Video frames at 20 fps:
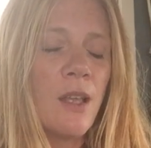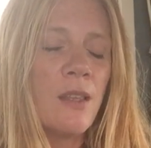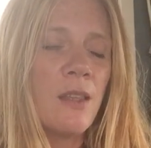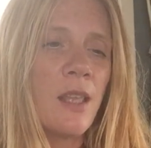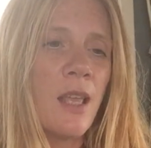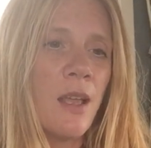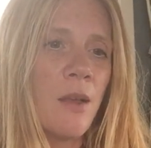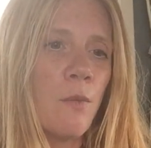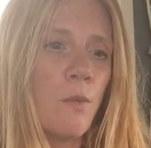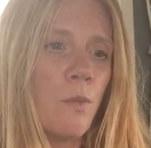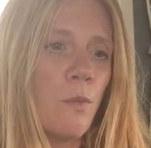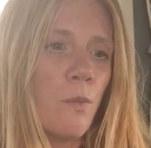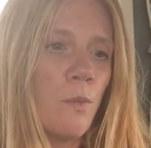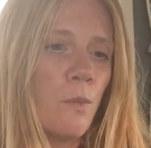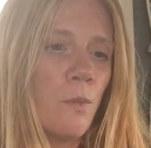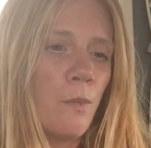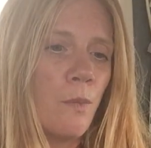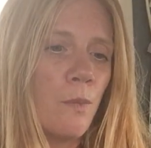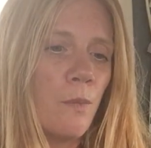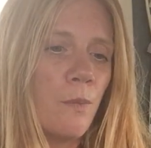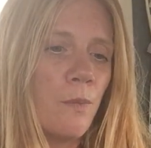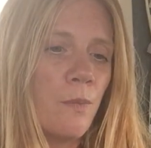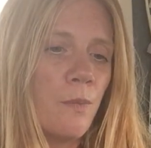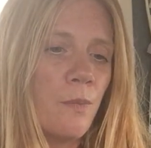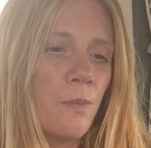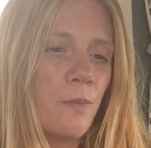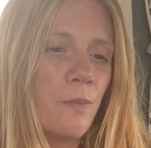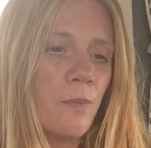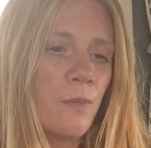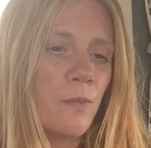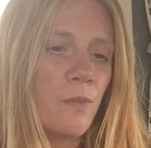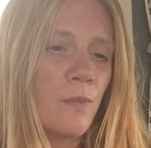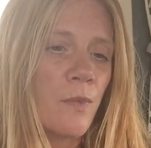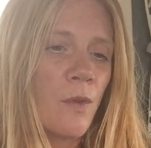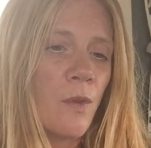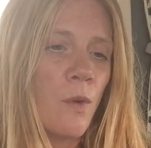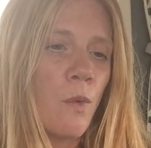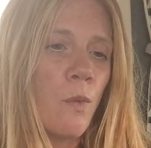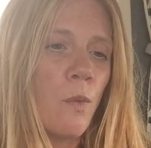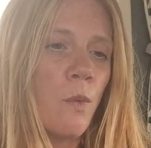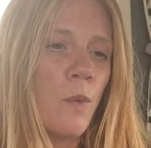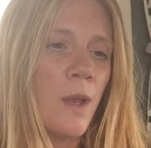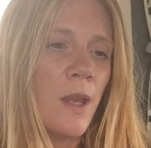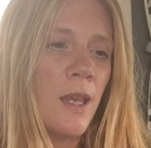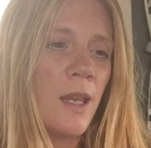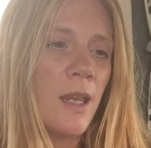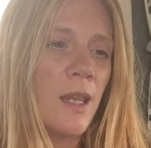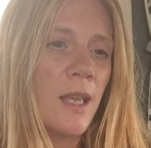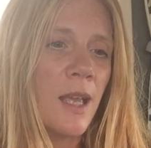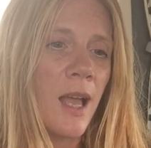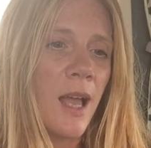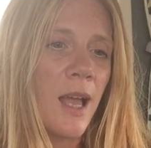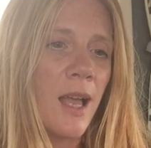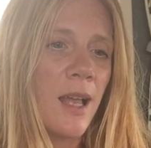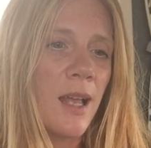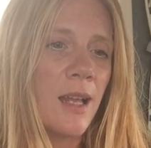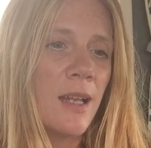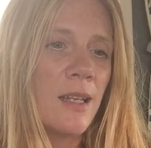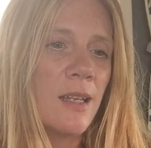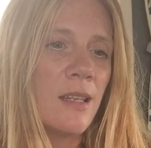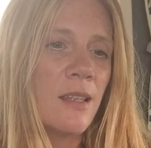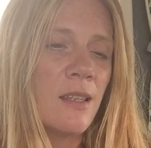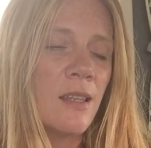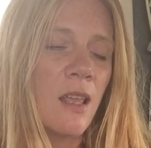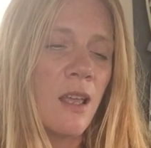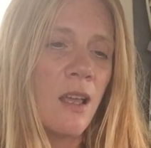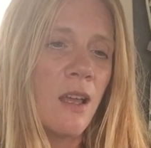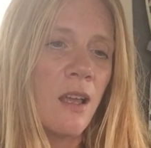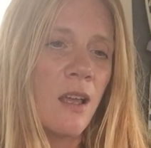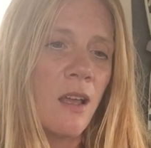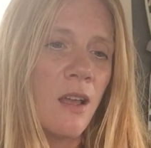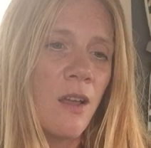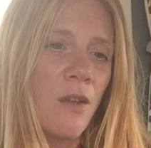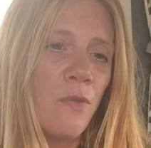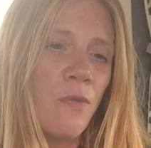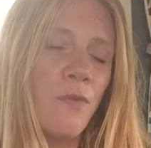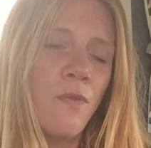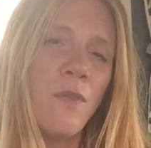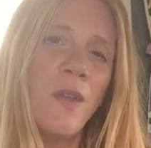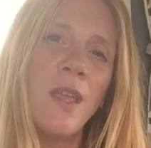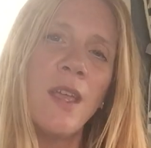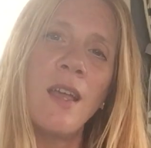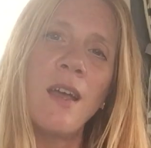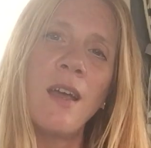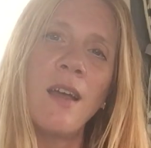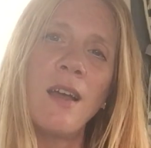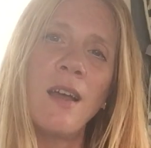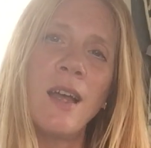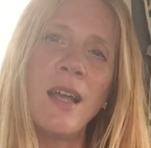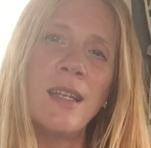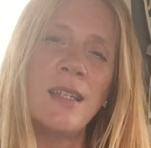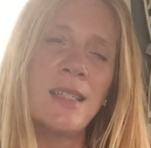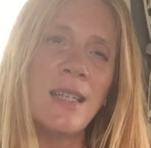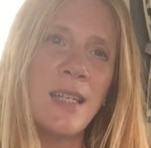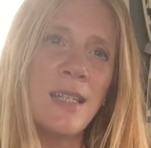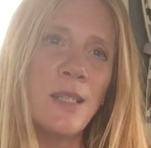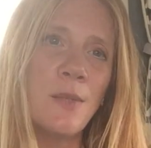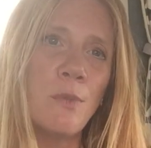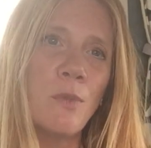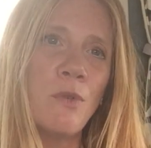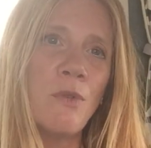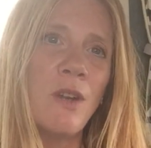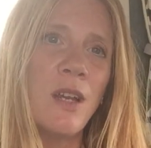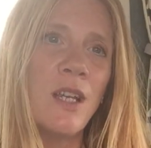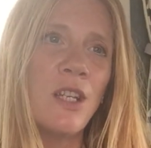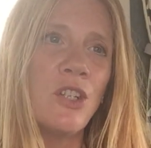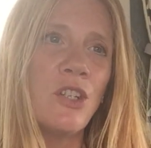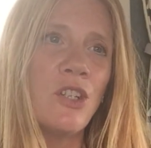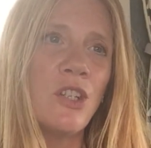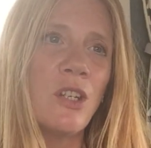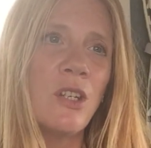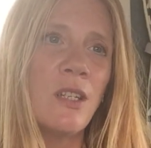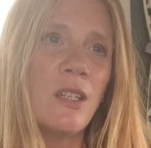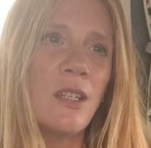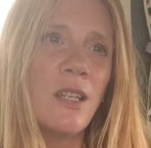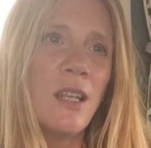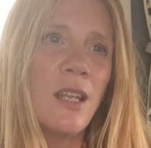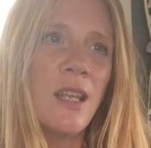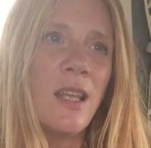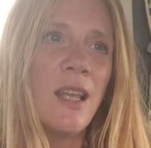then we can, the fear and desperation